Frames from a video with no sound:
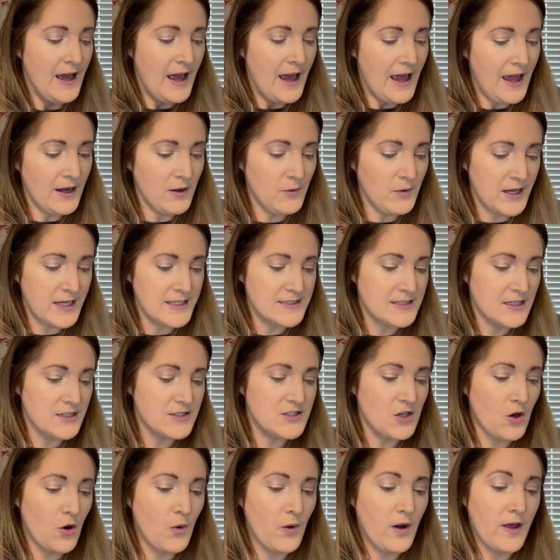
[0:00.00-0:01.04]
Anyways,
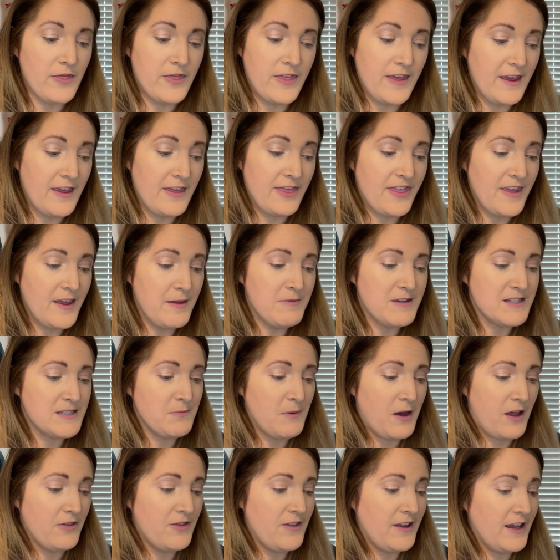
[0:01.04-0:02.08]
so the theme this
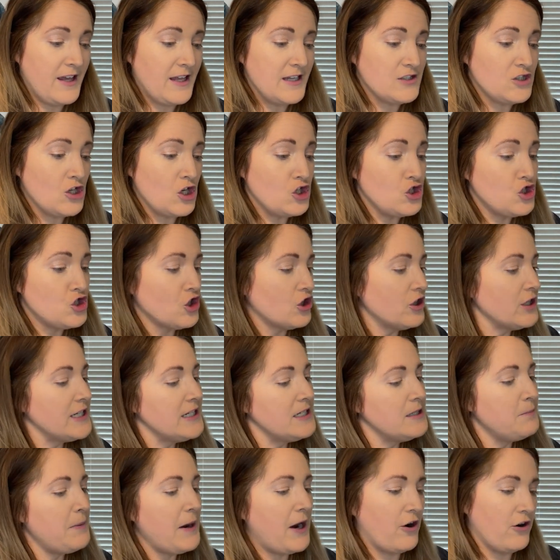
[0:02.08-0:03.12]
month is Journey
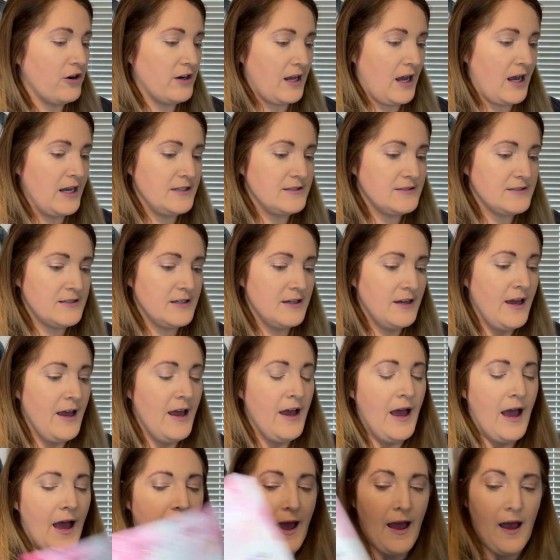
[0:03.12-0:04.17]
to Paradise.
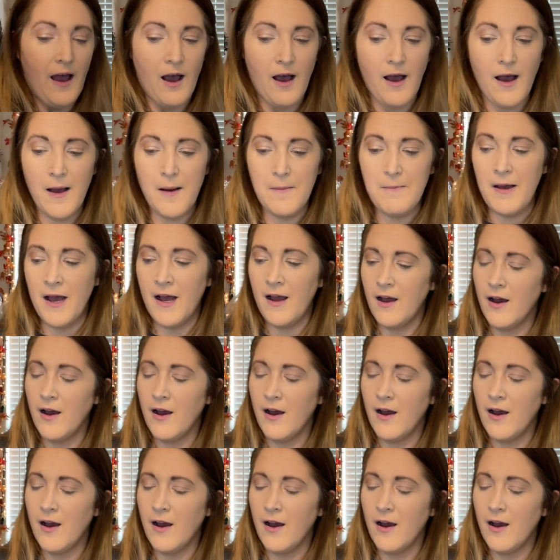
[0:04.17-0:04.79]
Um,